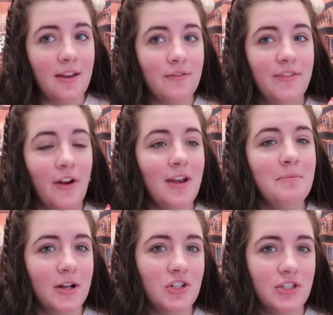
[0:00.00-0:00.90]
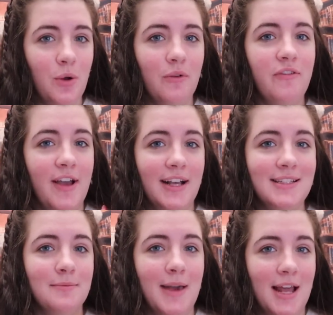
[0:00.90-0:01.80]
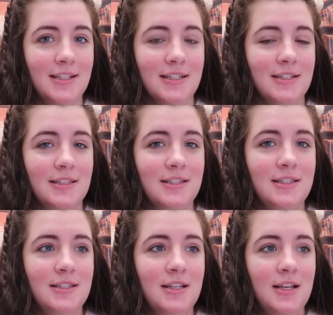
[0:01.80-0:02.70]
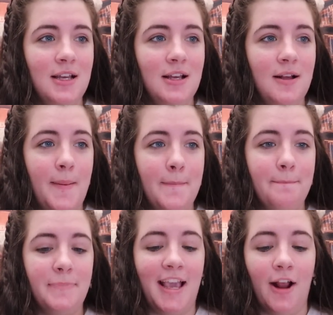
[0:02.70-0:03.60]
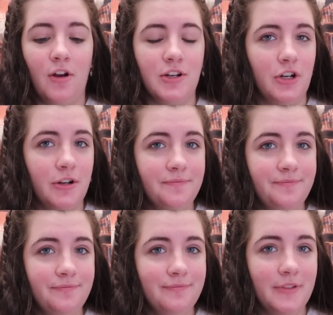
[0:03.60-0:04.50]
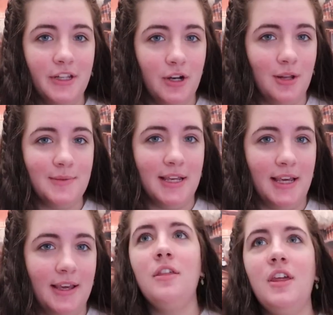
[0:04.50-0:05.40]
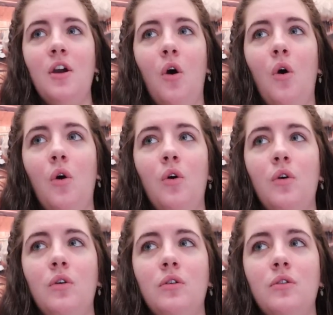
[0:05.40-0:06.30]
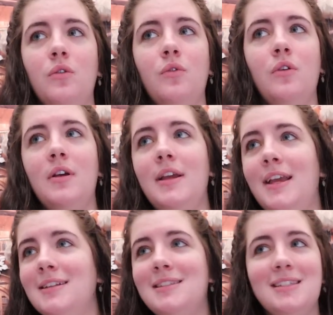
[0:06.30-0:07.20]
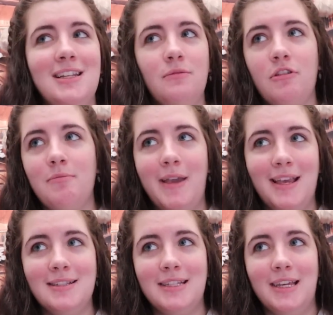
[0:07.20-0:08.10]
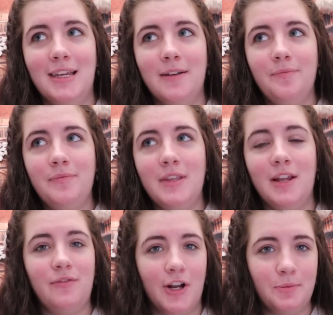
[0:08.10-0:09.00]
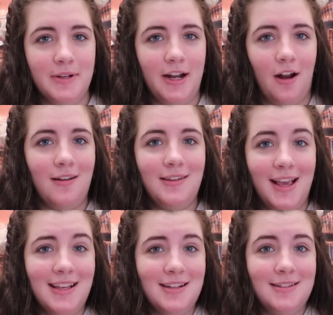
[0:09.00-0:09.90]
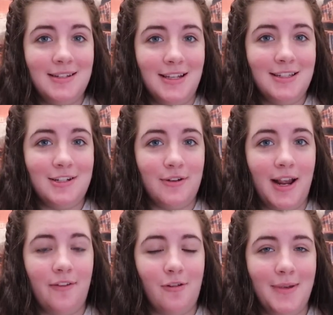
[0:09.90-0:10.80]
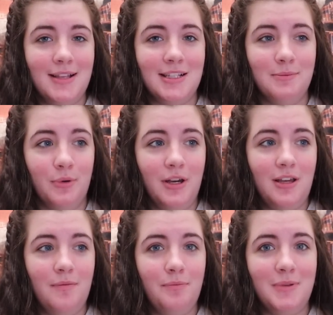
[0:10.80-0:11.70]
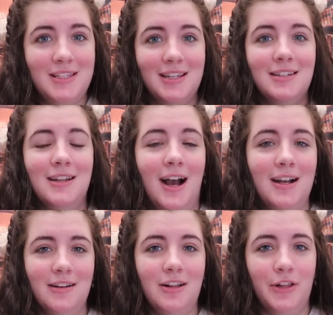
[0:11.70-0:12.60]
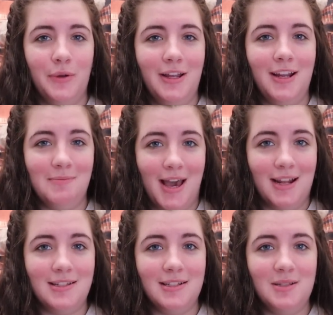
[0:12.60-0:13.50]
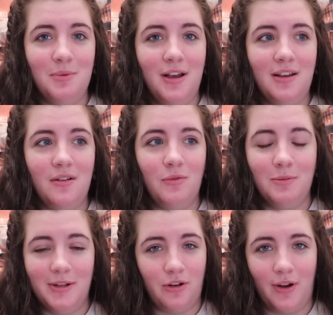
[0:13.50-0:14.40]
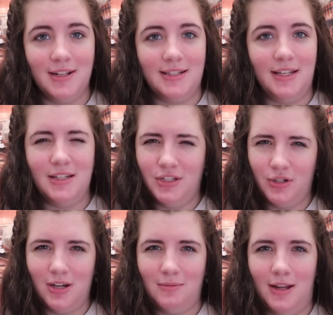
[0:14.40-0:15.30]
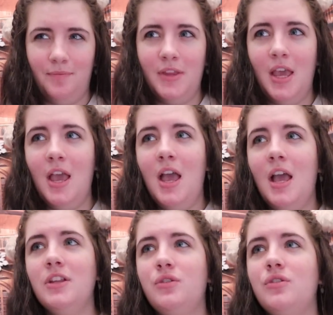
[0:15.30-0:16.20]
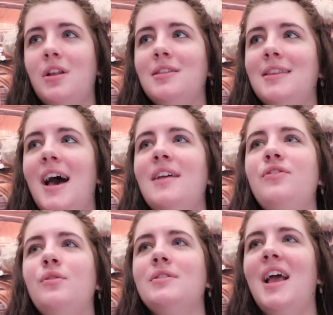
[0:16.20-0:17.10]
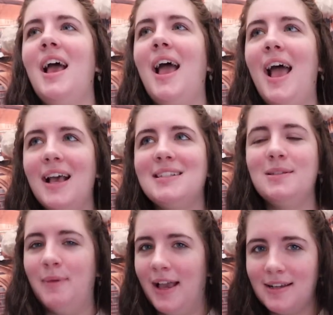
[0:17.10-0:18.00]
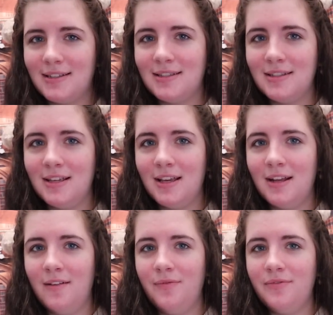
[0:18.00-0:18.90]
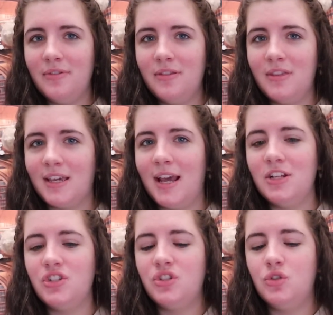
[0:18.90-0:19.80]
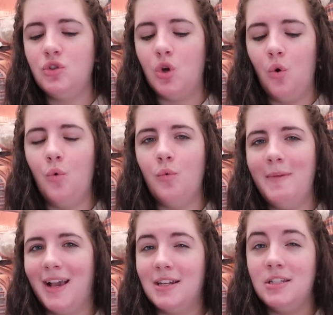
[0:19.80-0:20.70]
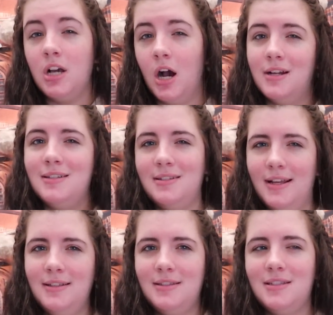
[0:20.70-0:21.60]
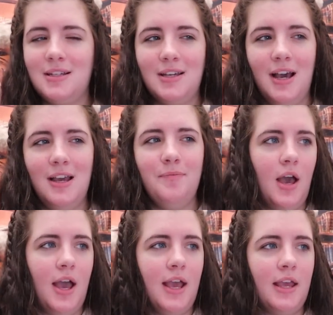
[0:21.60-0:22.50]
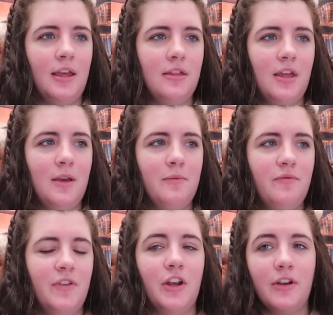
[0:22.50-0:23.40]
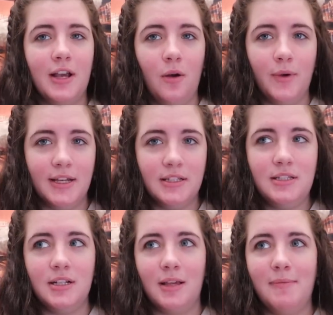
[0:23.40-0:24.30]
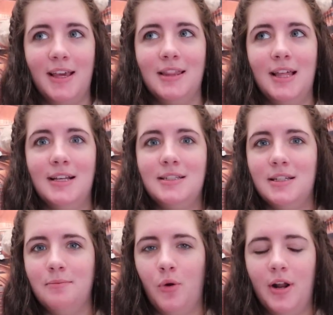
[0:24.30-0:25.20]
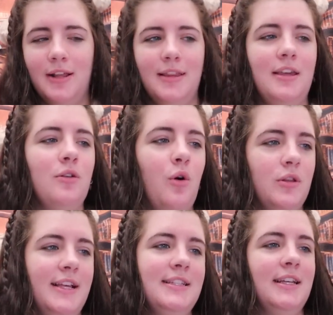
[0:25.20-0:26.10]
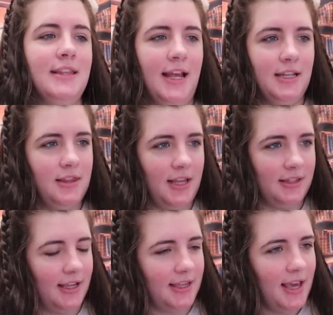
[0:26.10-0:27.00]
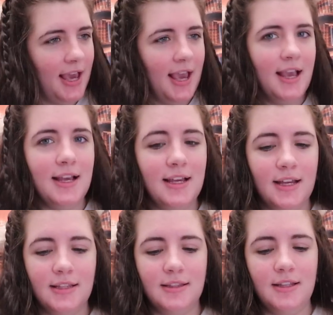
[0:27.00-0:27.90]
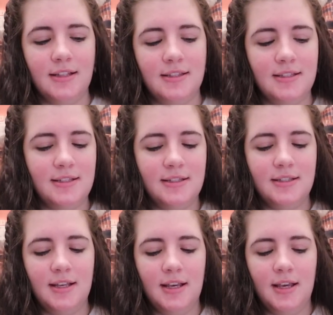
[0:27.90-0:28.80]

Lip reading: it very much so affects Madison's character. You know what I'm saying? The whole incident with Maisie in freshman year. Yes, that's an Easter egg for Maisie's book, but to not include it in Madison's book would be crazy. Do you know what I mean? And so there's a lot of those aspects that kind of just don't make a ton of sense to cut. I think I'm figuring out ways to like make it less important. Like the whole Lacey and Landon thing, like, It's